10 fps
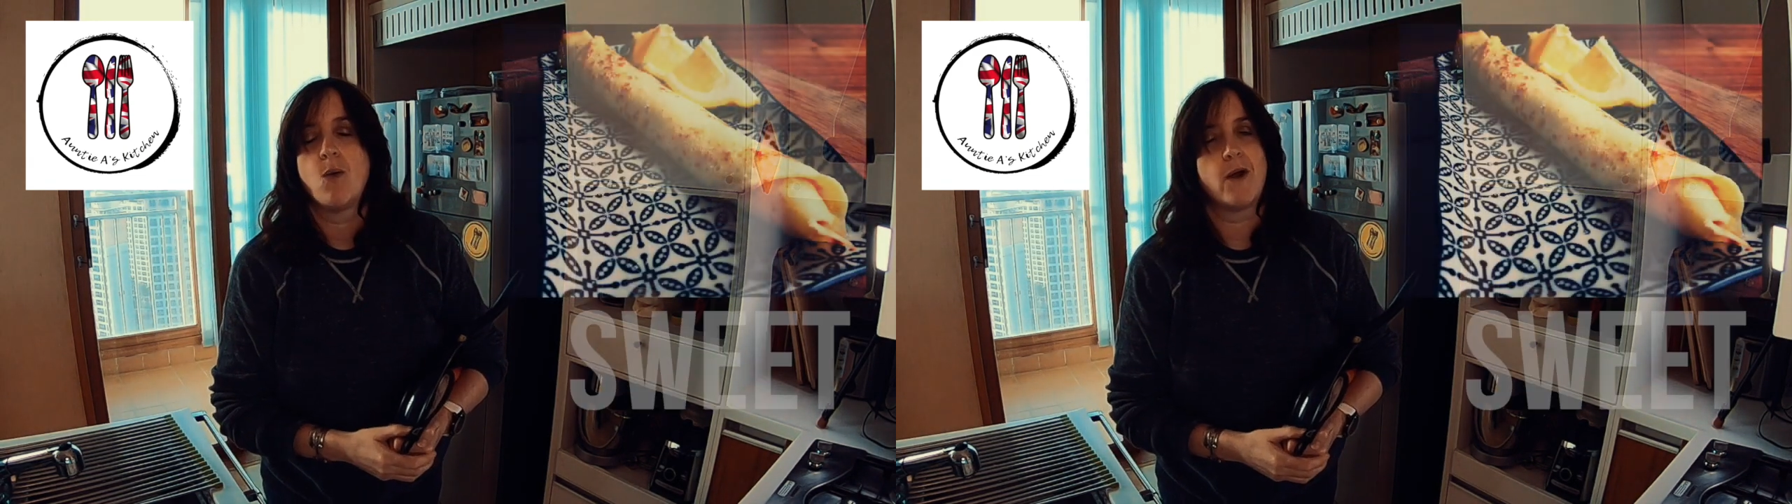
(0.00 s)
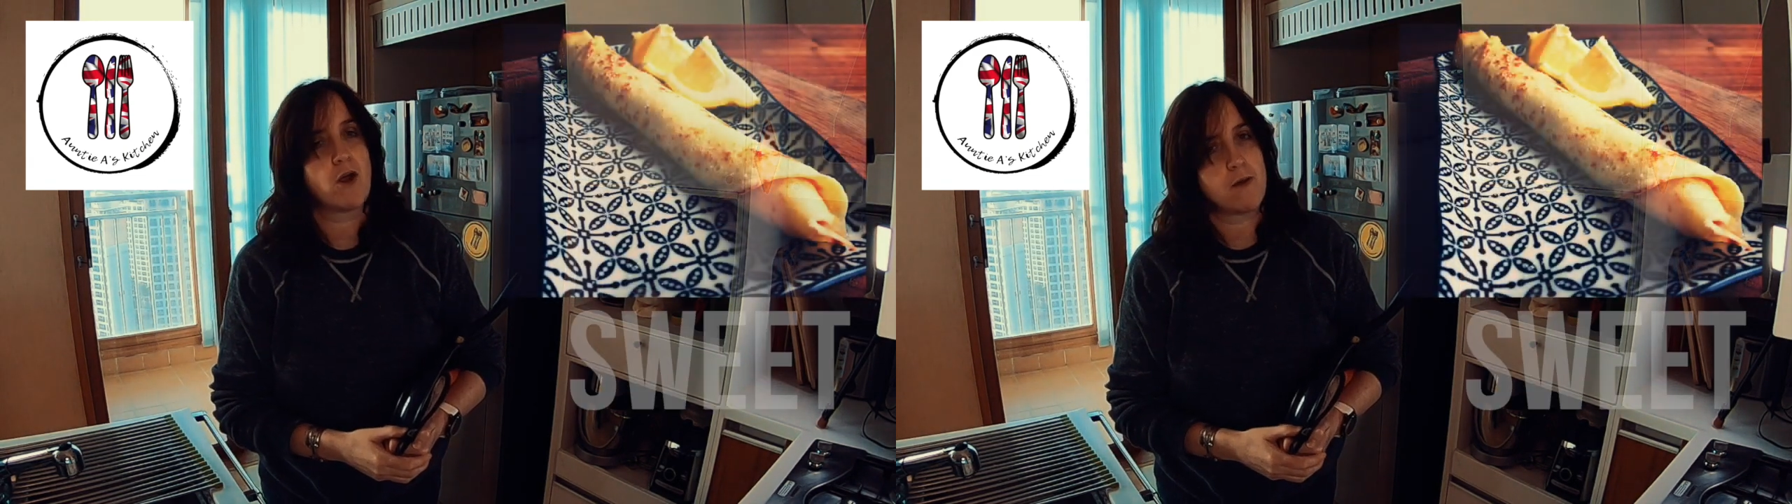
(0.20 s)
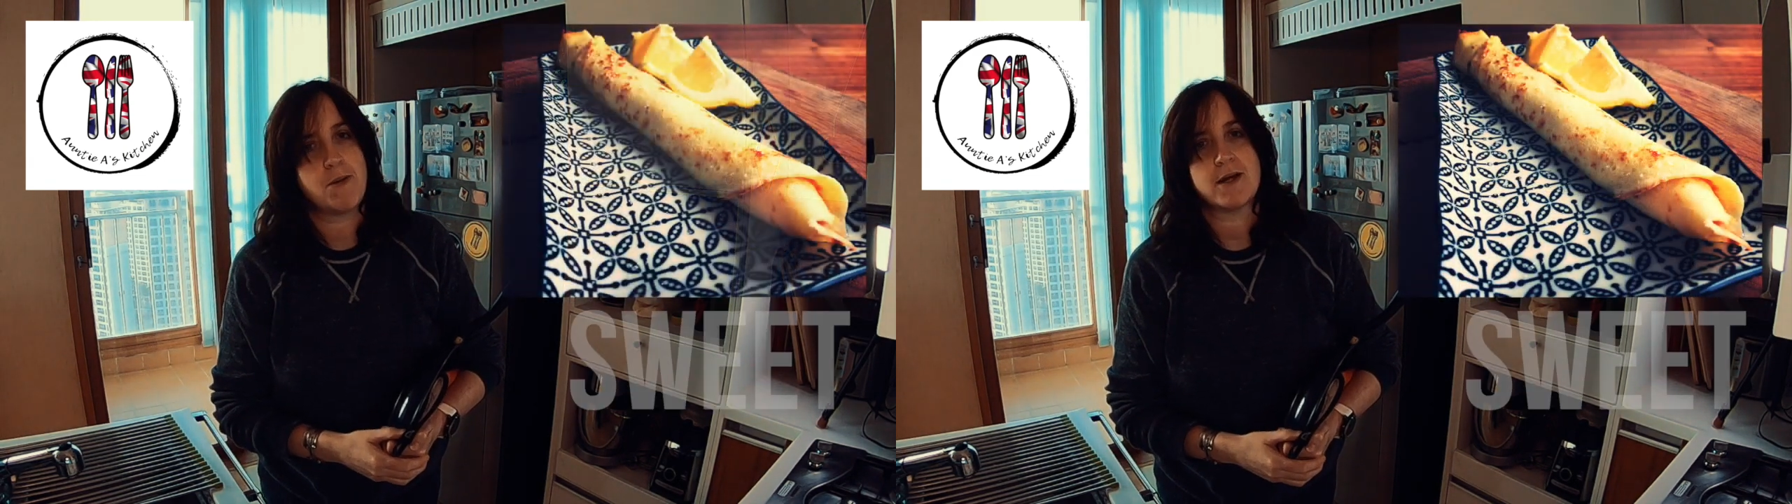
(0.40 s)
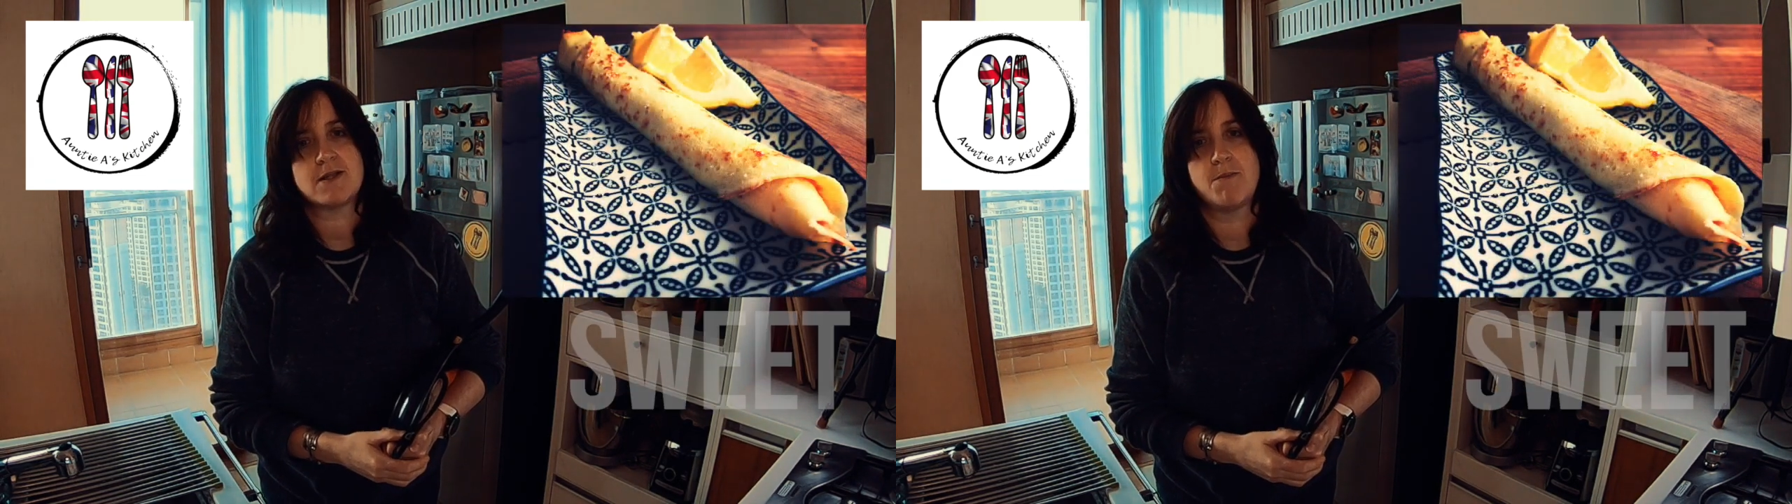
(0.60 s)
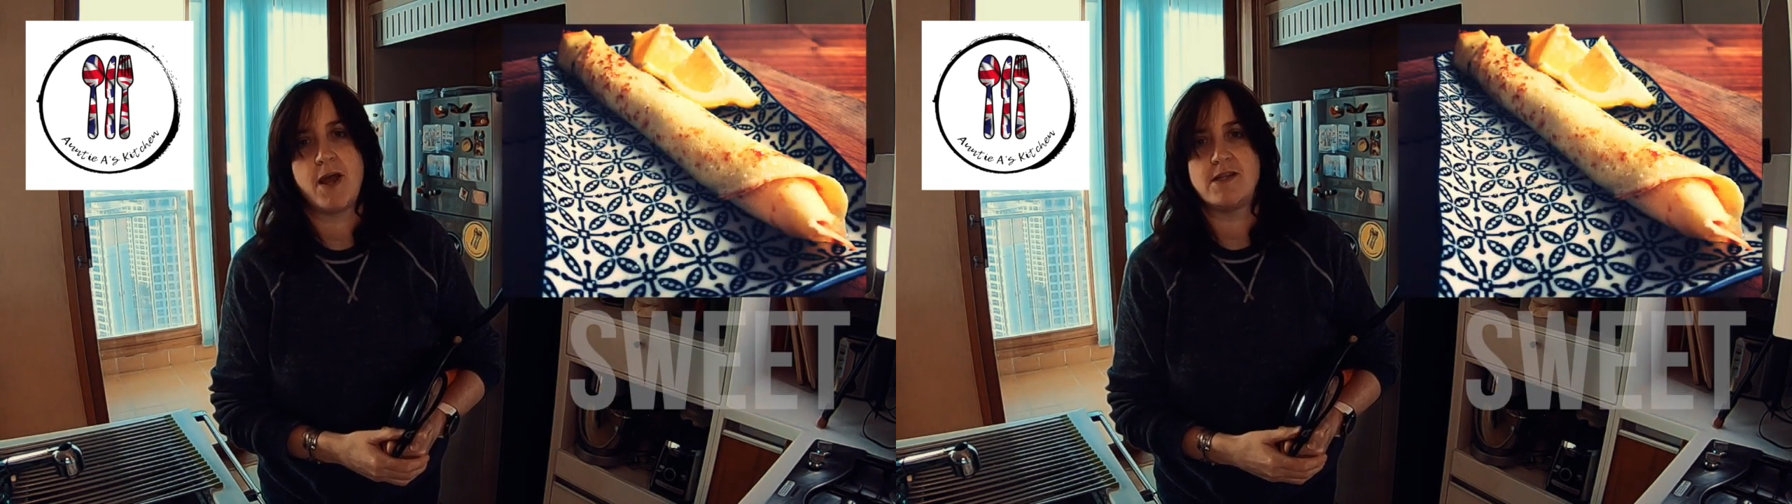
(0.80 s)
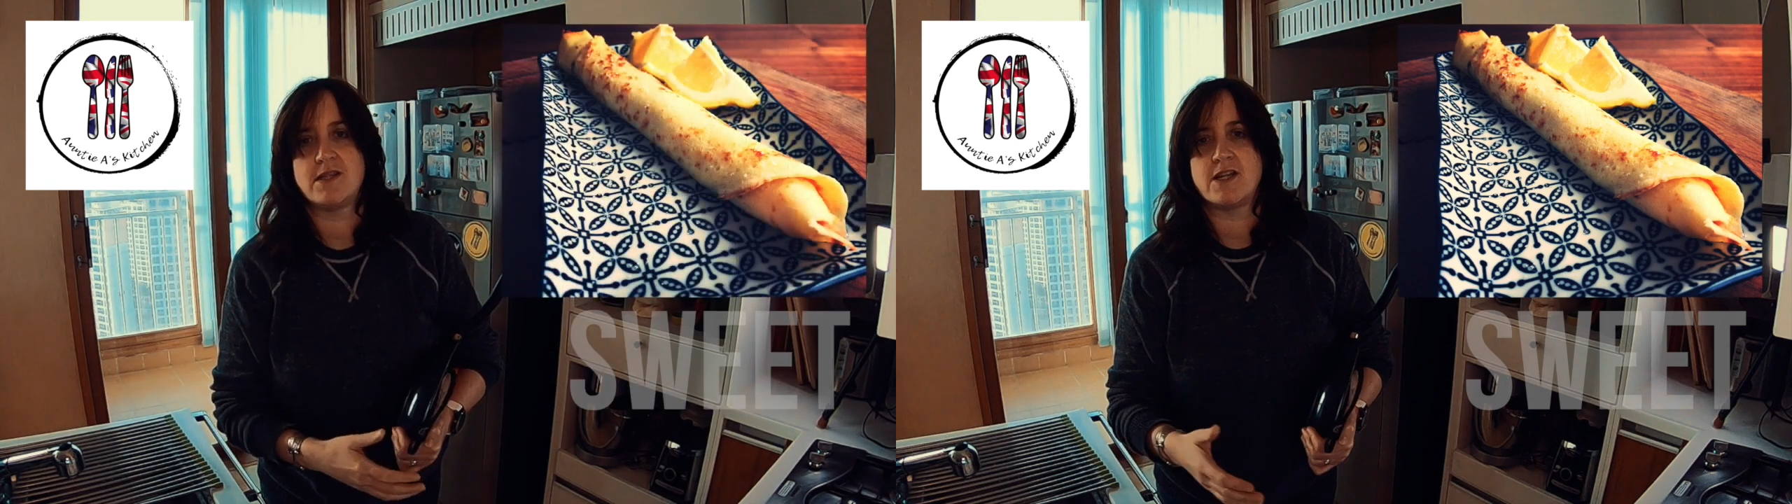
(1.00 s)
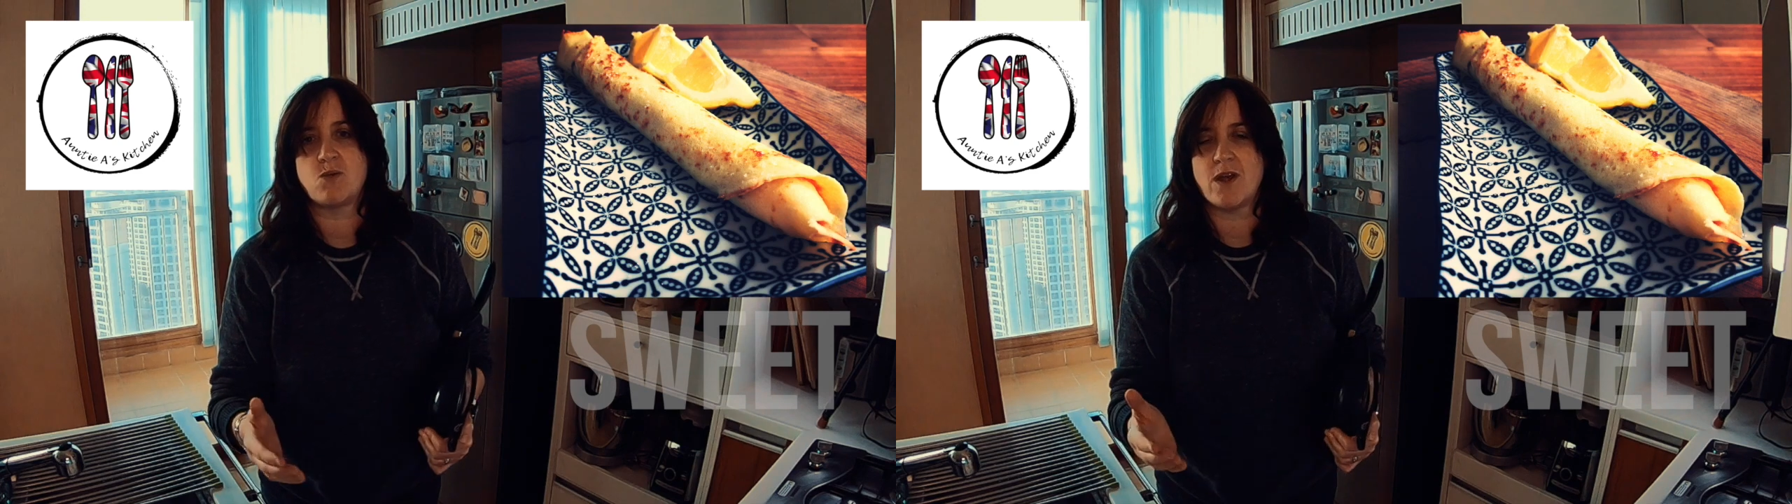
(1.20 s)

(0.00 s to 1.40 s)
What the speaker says: we're going back to basics.